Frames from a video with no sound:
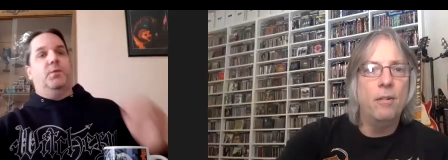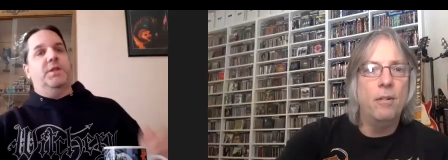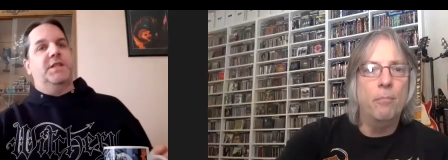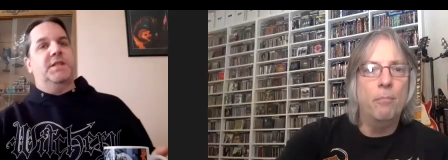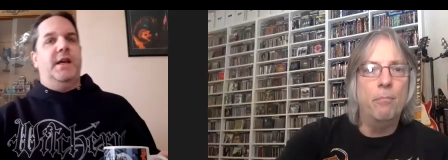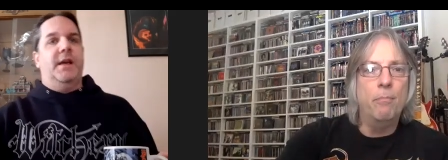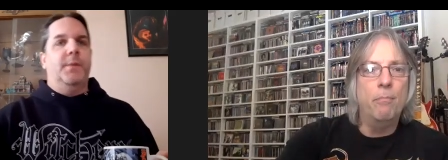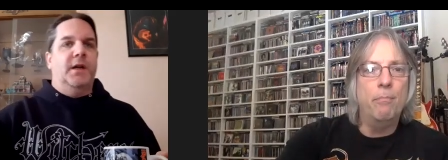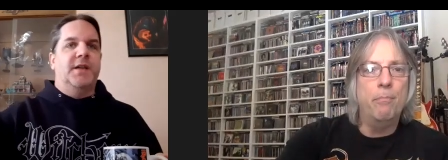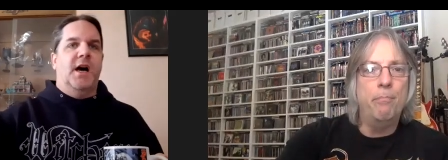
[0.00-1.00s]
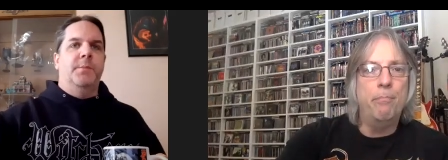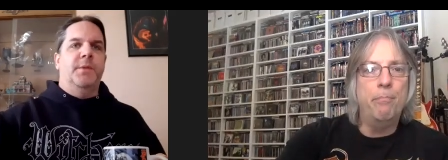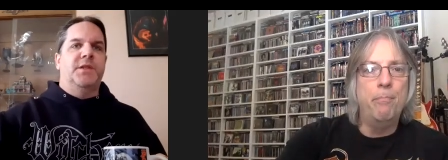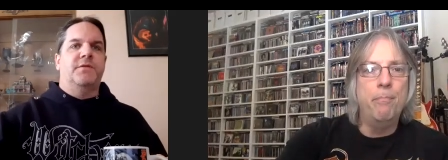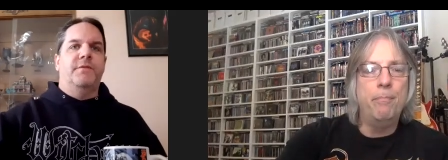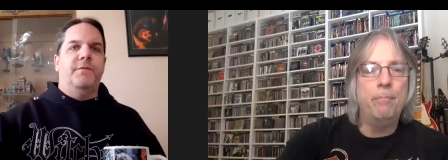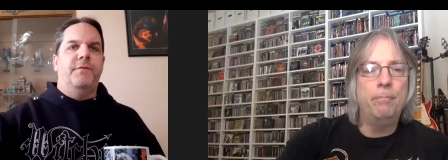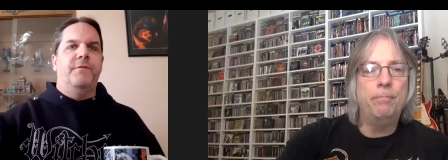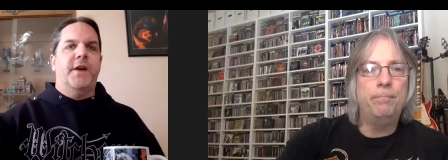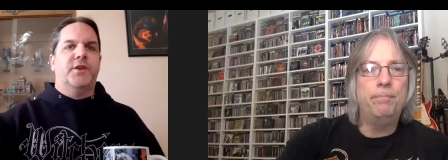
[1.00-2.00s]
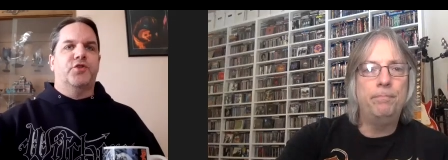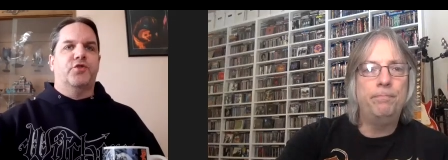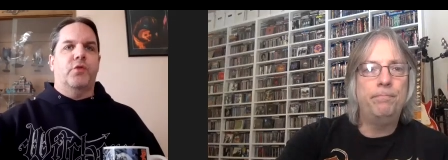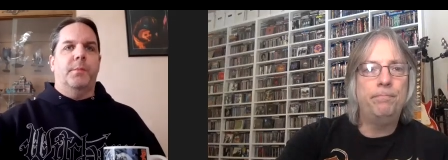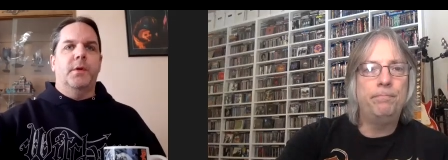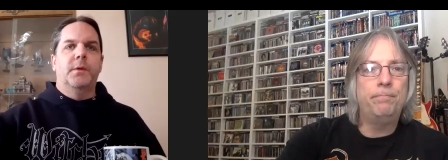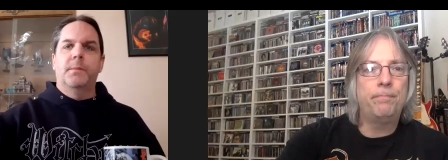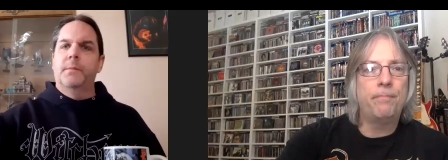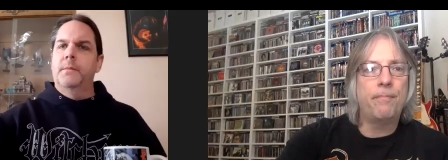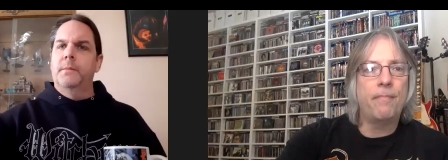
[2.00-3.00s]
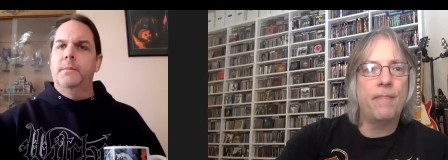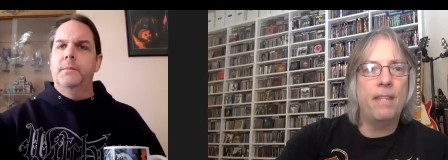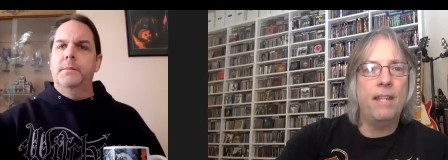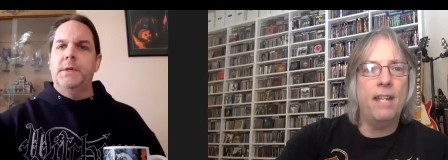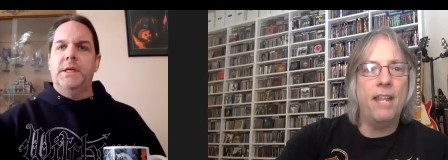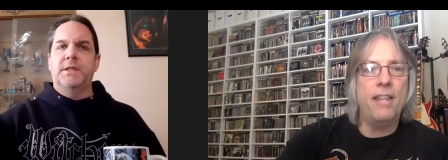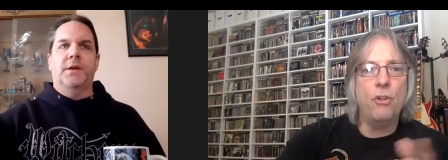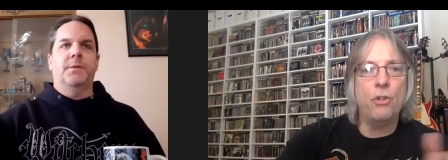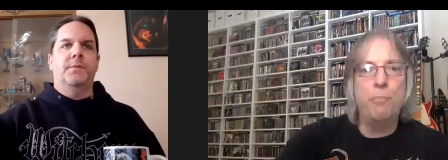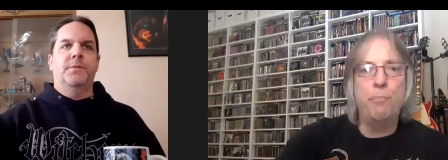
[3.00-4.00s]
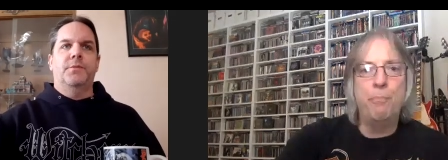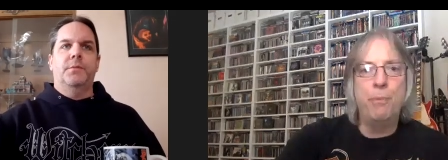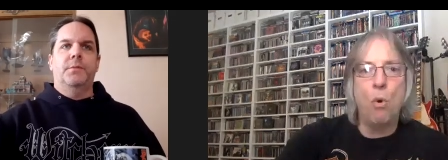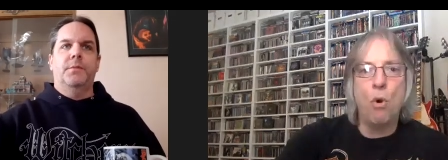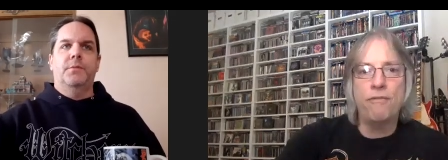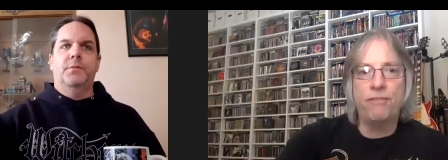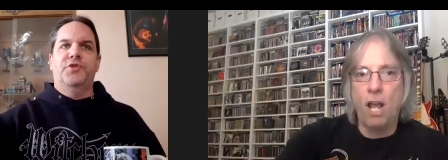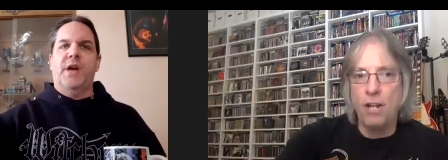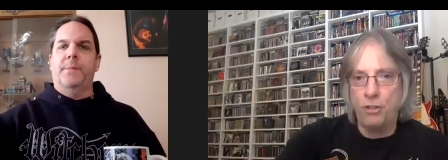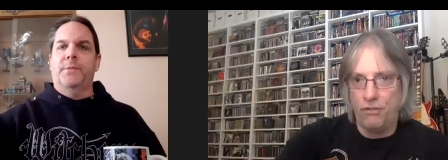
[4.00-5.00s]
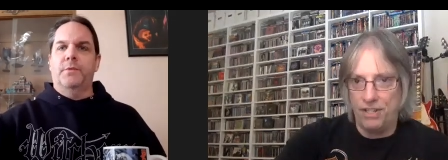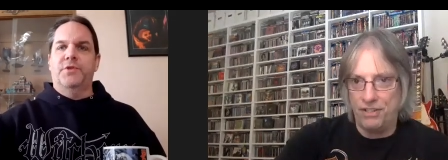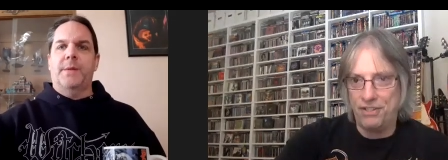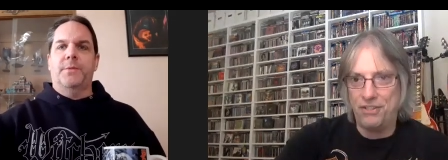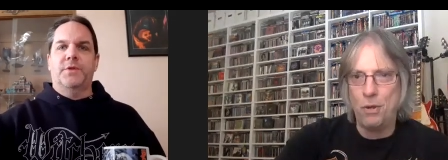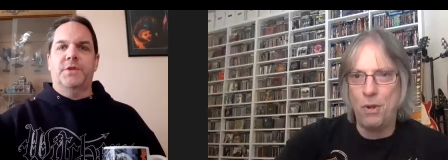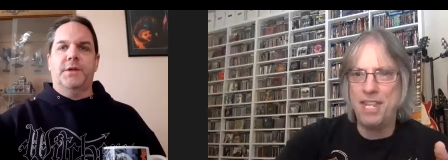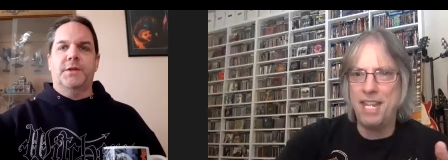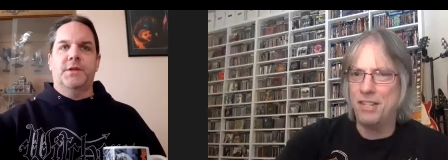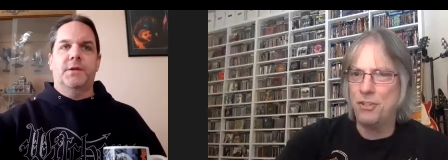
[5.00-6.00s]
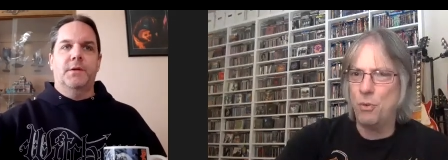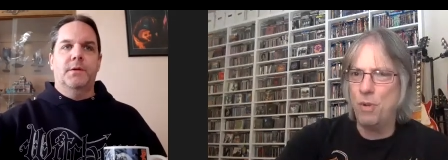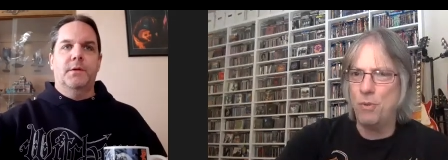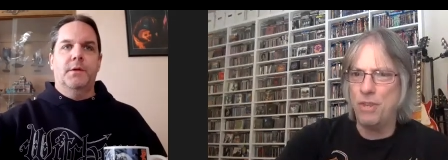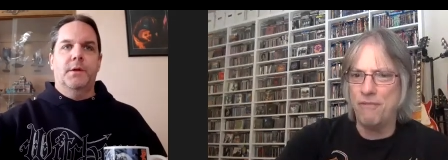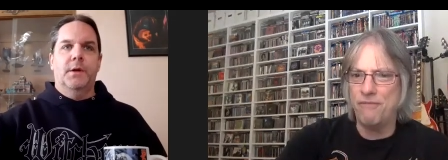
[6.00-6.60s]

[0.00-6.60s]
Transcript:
Speaker 1: What's his name? Uh, Thomas Vikstrom.
Speaker 2: And then there's Bjorn Flodkvist. So I think this. So what are there?